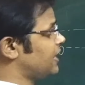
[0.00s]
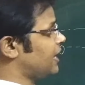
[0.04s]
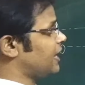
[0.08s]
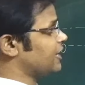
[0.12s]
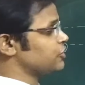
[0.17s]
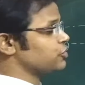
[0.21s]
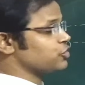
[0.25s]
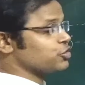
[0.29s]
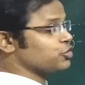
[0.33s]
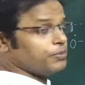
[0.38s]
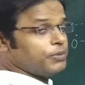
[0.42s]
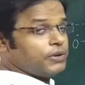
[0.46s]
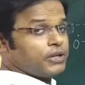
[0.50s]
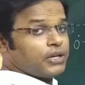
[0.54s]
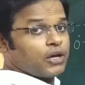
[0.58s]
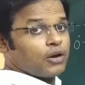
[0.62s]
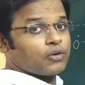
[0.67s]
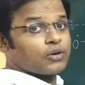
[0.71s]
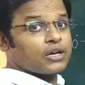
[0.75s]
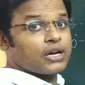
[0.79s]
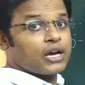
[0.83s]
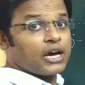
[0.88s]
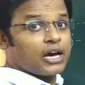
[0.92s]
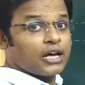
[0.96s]
has to be
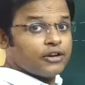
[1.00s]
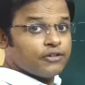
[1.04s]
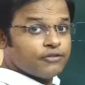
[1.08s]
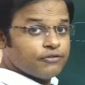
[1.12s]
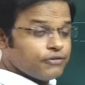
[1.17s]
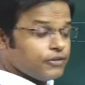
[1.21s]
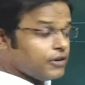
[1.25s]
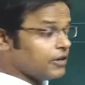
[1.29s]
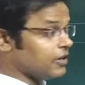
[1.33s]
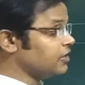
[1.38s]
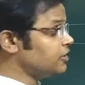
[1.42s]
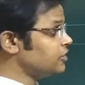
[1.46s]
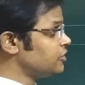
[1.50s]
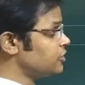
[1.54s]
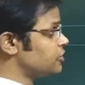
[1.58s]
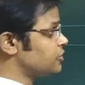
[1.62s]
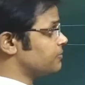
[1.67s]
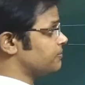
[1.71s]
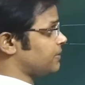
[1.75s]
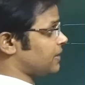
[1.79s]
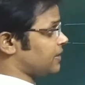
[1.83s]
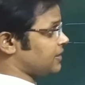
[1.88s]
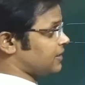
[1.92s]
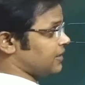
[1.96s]
now converged
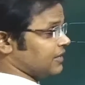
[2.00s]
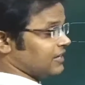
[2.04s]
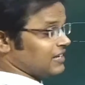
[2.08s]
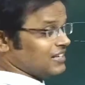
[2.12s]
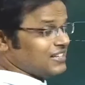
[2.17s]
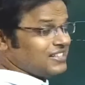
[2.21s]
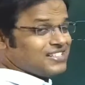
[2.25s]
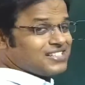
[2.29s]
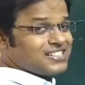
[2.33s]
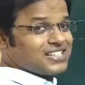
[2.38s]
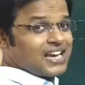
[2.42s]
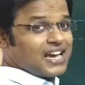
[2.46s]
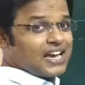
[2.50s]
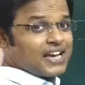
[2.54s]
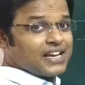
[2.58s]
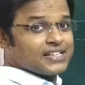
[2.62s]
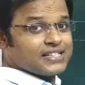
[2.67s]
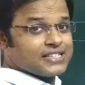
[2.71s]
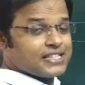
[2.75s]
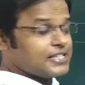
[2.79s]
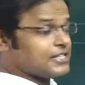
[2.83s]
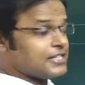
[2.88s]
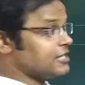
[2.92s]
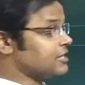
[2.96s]
by the entire
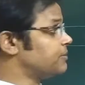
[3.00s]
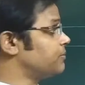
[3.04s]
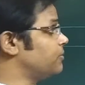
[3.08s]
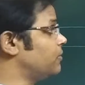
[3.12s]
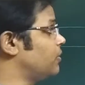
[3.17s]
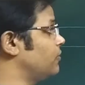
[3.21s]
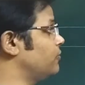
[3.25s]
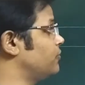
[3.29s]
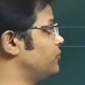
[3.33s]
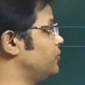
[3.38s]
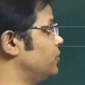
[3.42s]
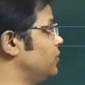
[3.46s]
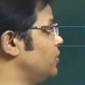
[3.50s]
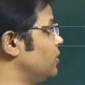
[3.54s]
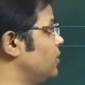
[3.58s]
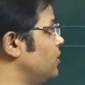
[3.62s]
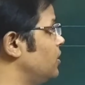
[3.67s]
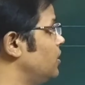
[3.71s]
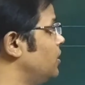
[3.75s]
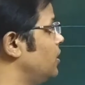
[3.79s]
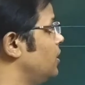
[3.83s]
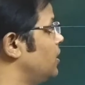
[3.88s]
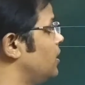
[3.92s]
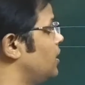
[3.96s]
system of your
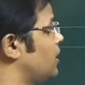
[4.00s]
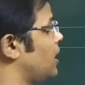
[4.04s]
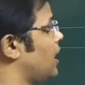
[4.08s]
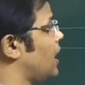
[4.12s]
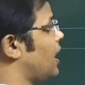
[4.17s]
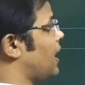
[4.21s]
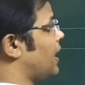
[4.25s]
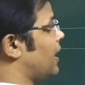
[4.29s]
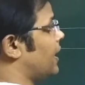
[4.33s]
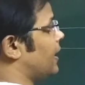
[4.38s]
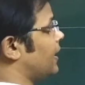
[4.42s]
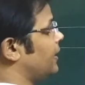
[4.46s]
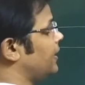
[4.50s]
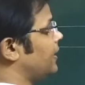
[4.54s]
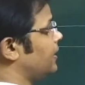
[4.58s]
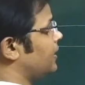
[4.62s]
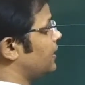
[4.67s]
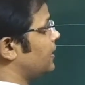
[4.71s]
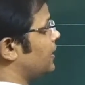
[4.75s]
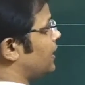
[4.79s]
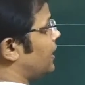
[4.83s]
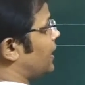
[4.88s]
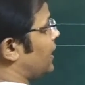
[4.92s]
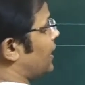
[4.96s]
eye,
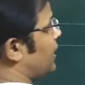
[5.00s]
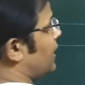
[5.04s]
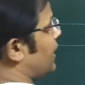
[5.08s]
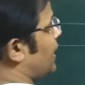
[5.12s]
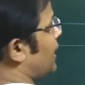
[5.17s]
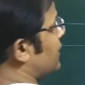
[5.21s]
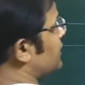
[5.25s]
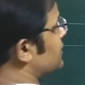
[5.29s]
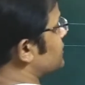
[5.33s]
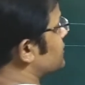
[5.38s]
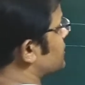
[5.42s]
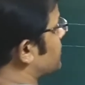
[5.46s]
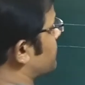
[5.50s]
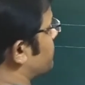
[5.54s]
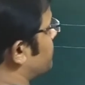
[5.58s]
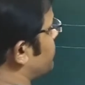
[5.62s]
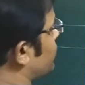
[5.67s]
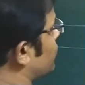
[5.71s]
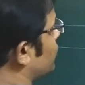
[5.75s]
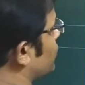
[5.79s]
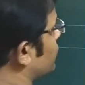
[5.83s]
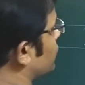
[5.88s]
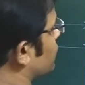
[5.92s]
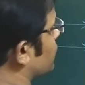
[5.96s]
and hence the
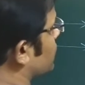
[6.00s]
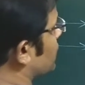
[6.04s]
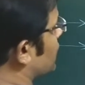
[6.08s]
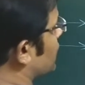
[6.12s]
beautiful